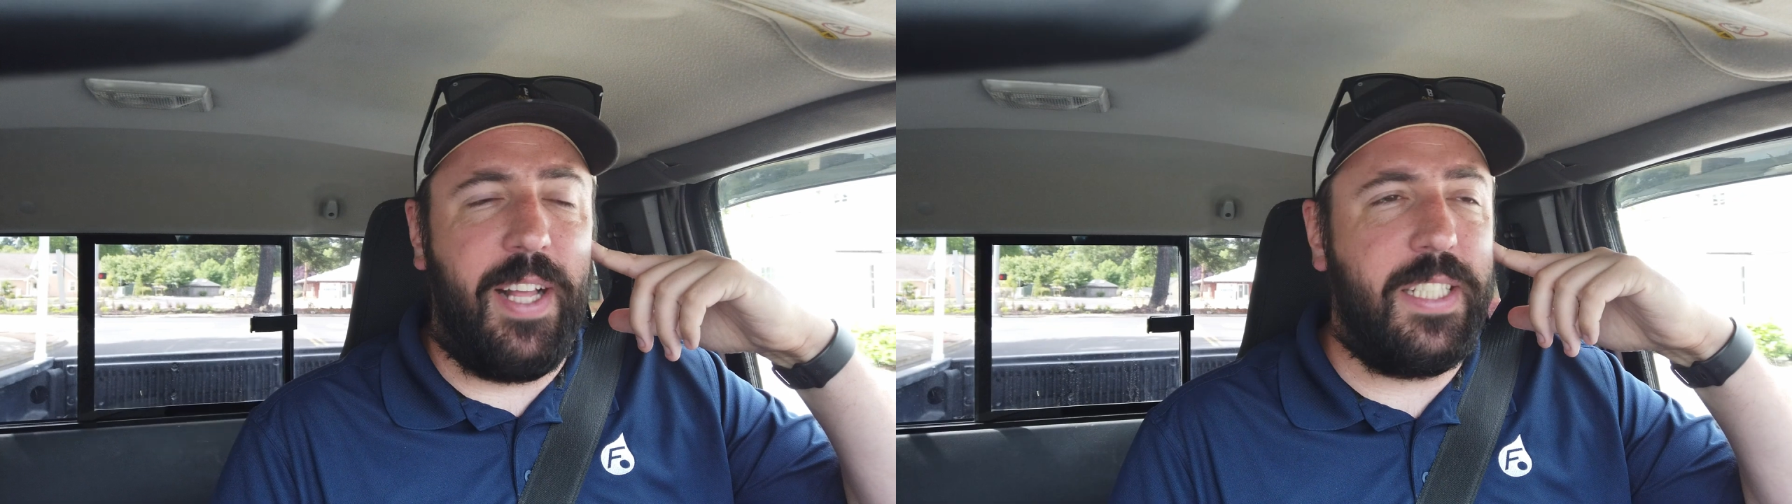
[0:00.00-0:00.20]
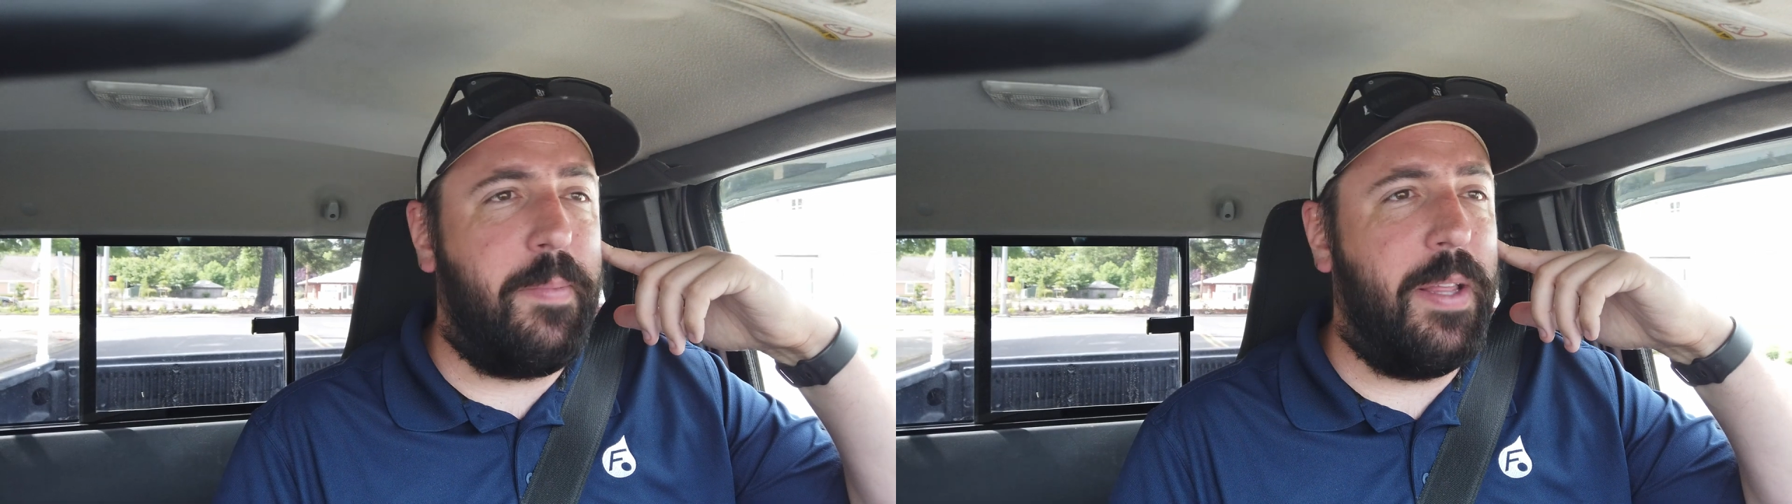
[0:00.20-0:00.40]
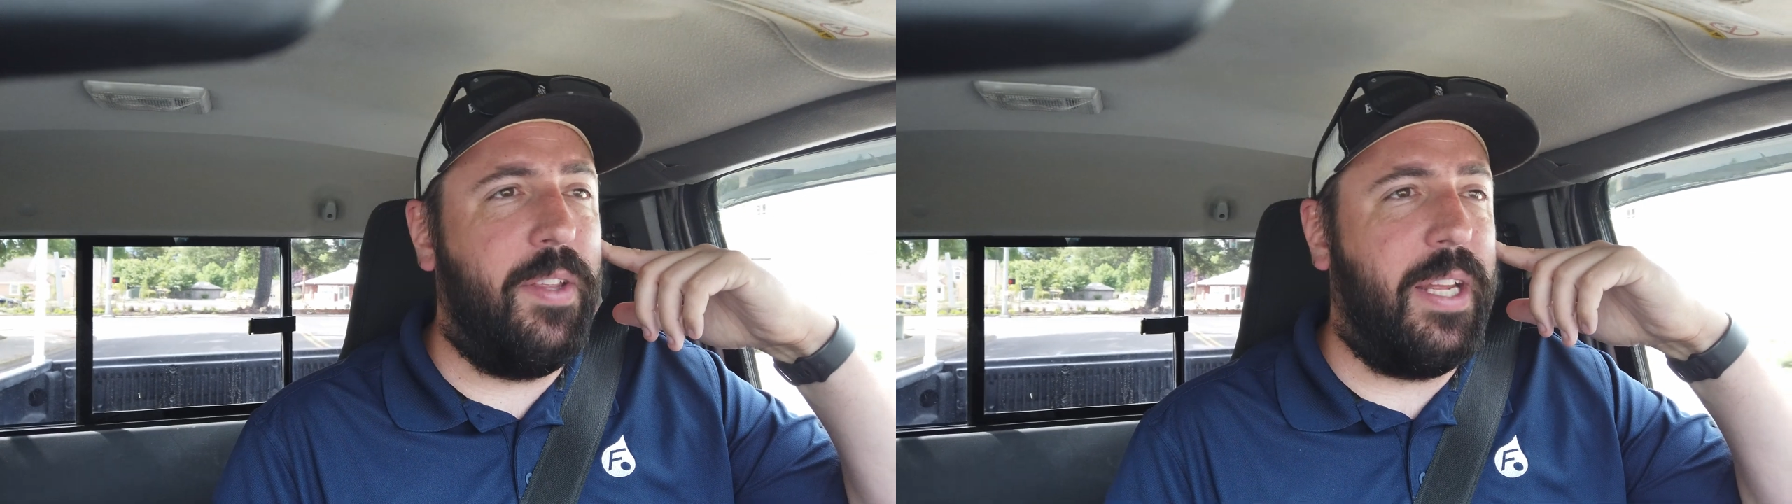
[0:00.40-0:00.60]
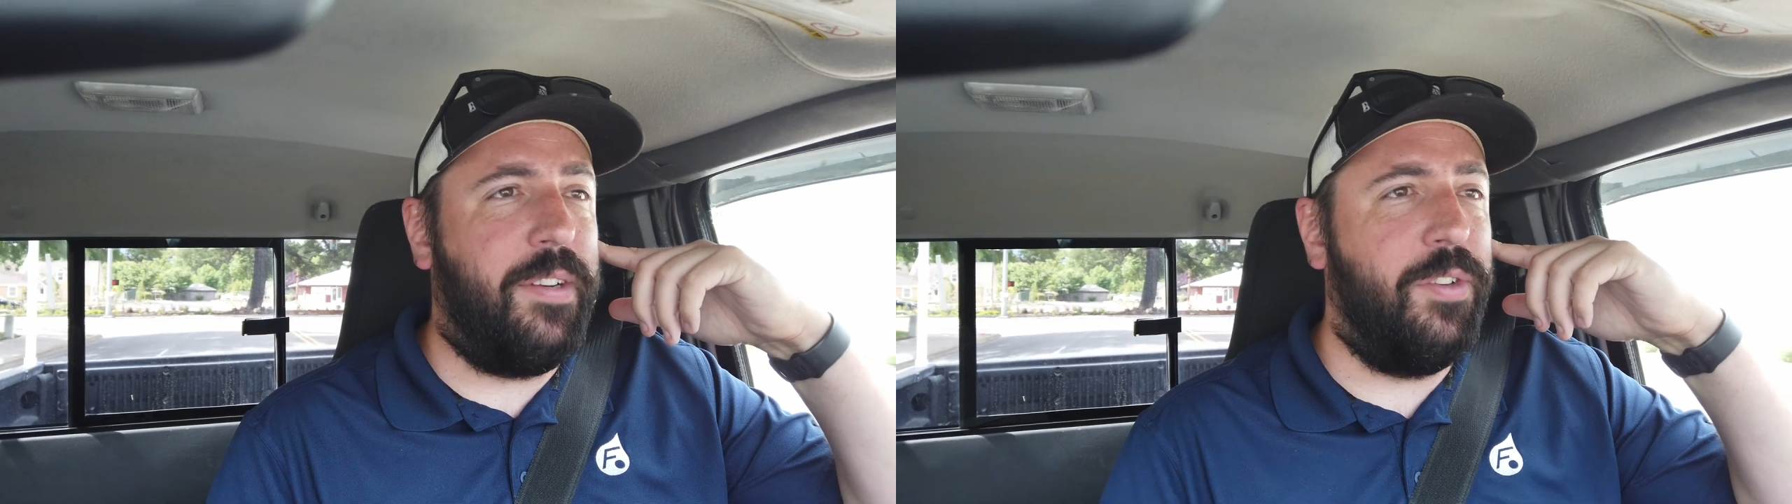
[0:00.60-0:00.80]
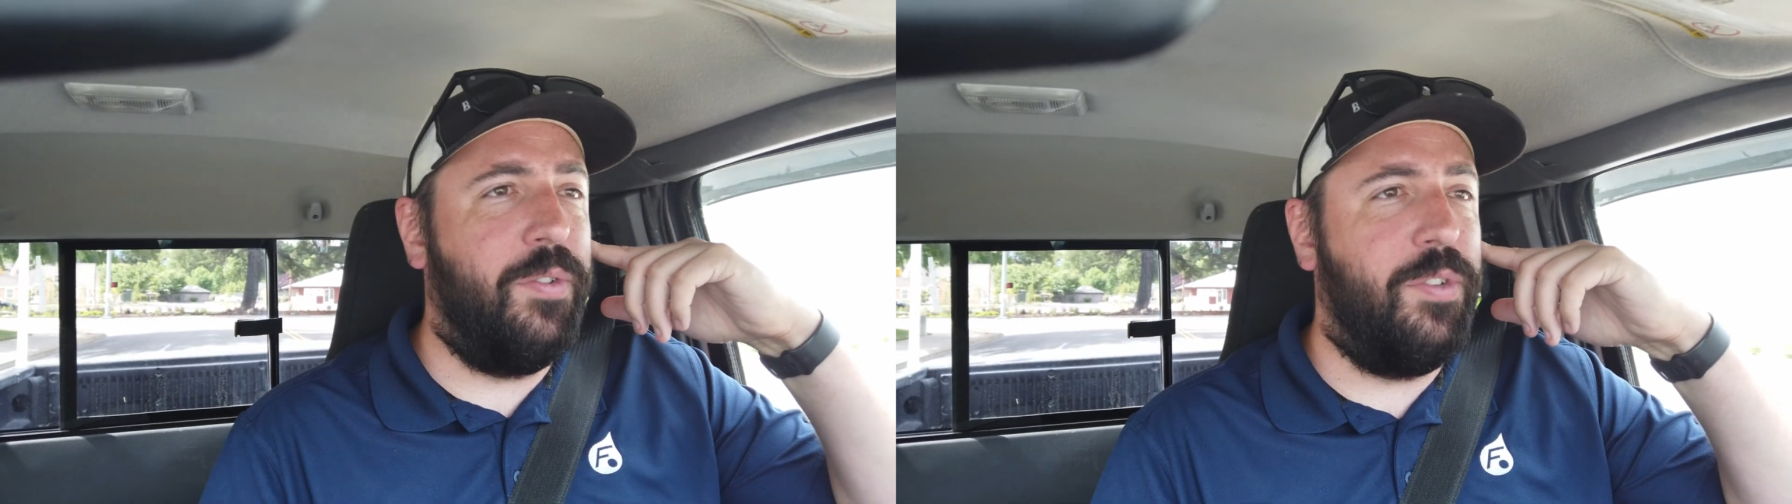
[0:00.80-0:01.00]

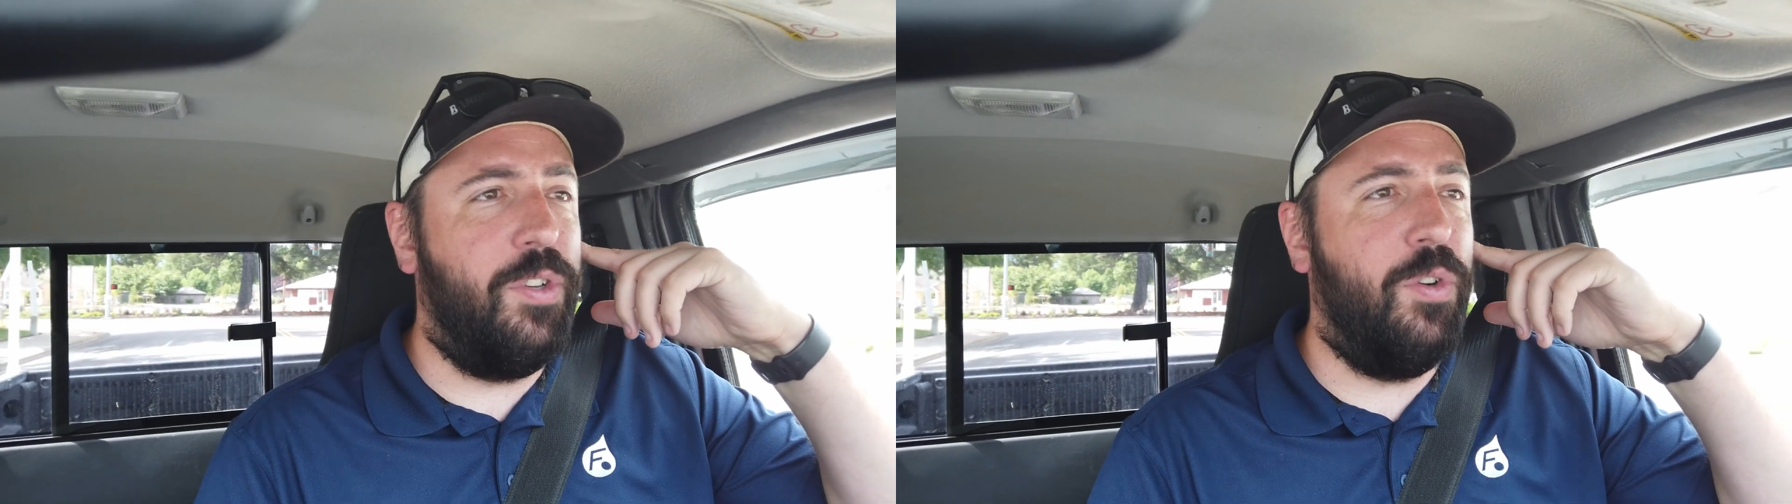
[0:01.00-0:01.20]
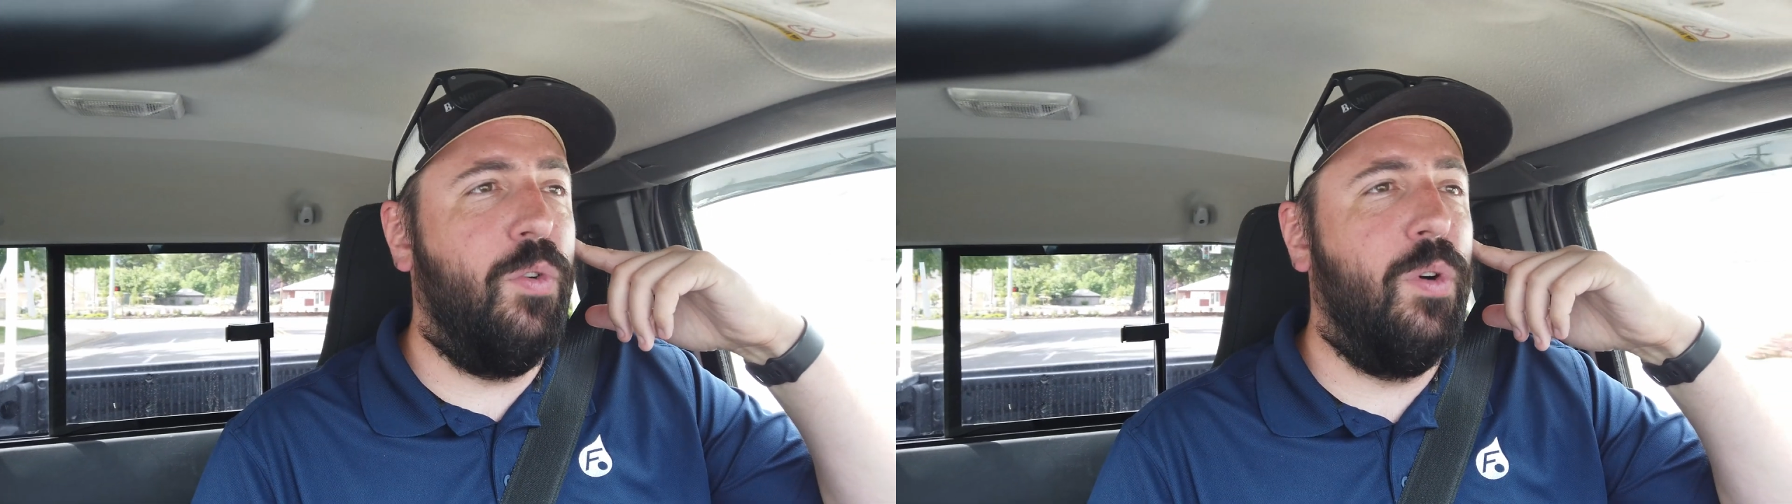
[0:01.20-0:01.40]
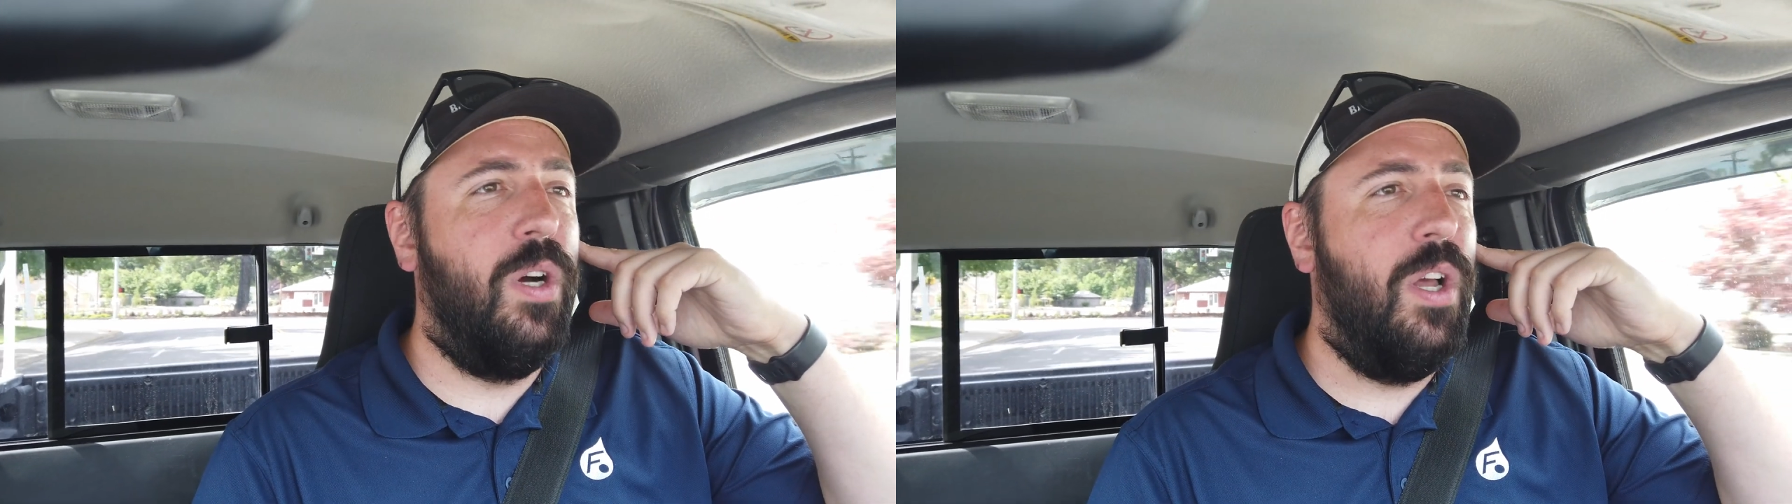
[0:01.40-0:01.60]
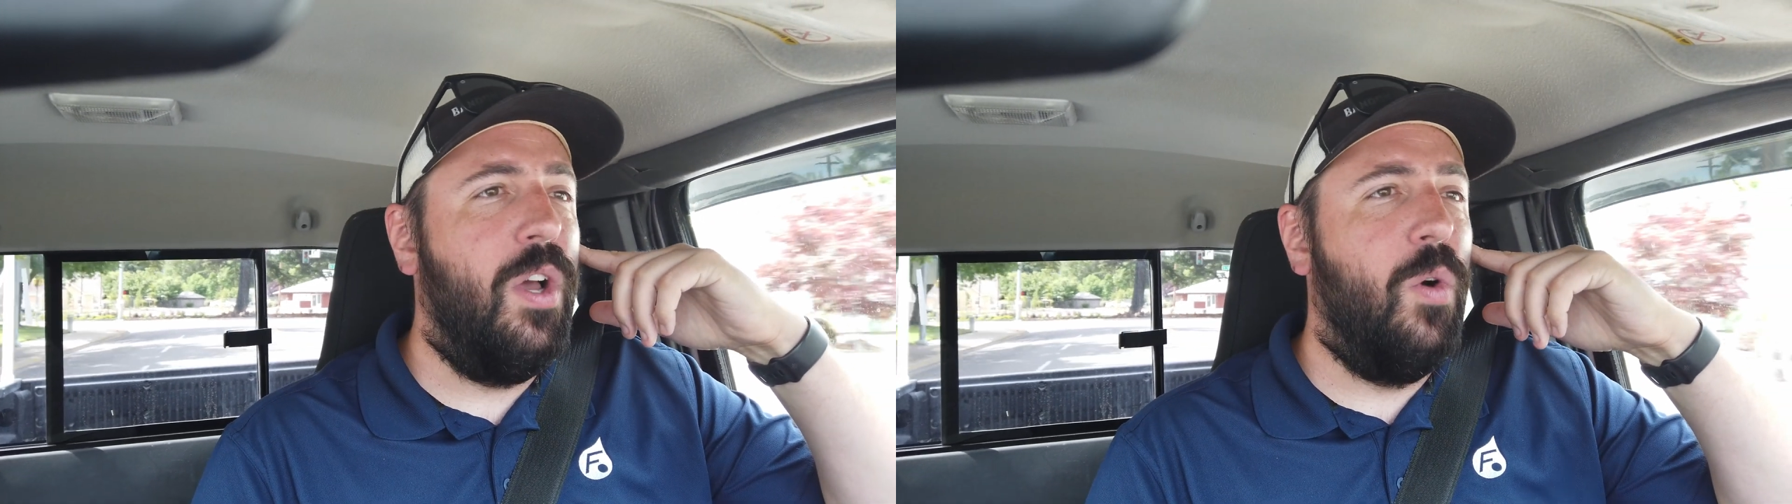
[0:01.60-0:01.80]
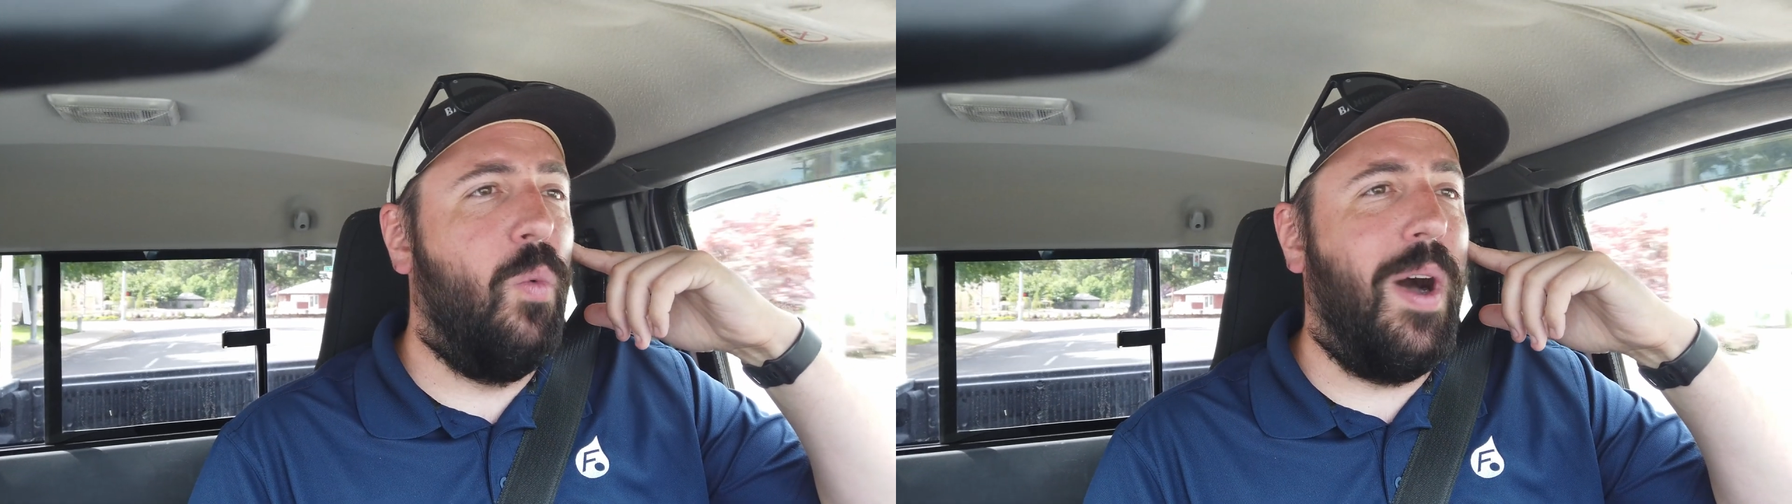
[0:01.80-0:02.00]
flexibility to do
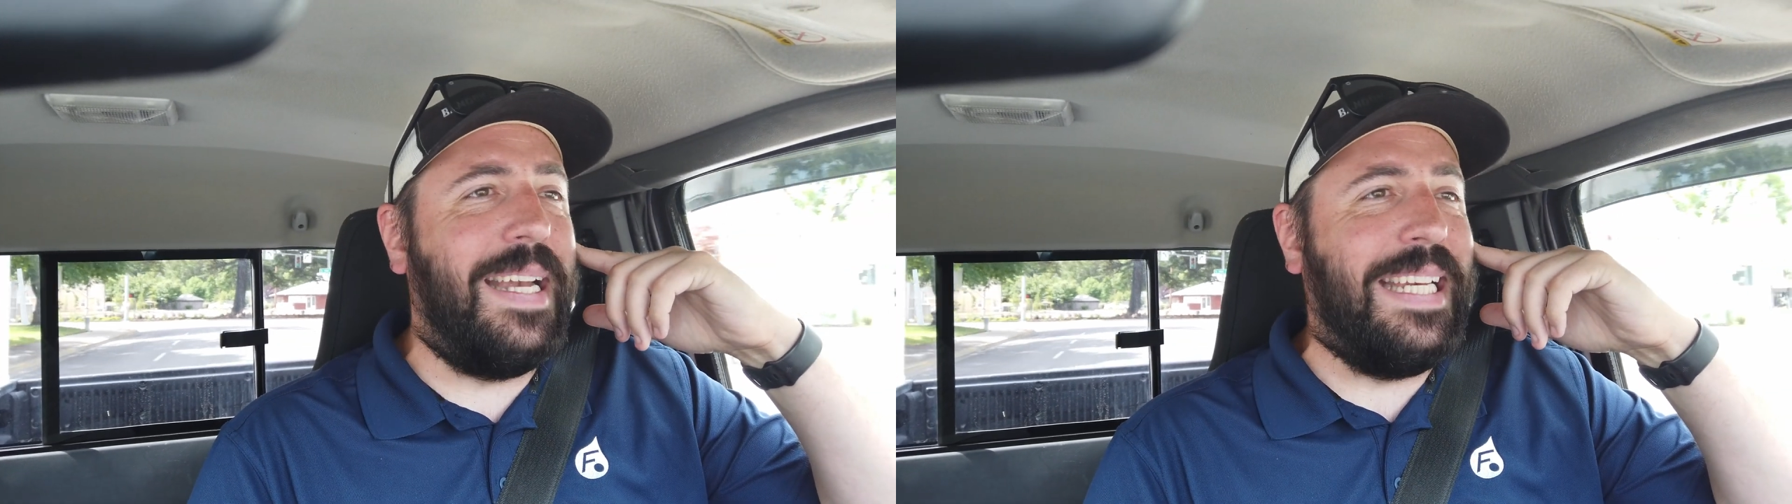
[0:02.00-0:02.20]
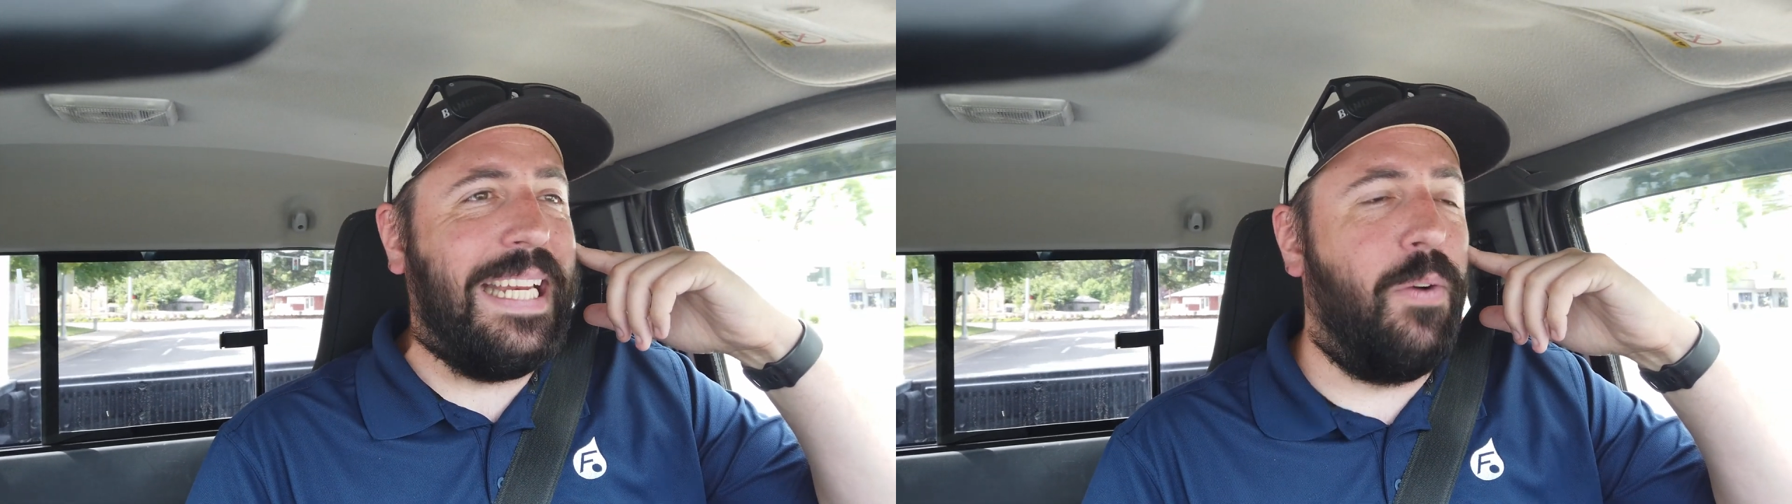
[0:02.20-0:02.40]
what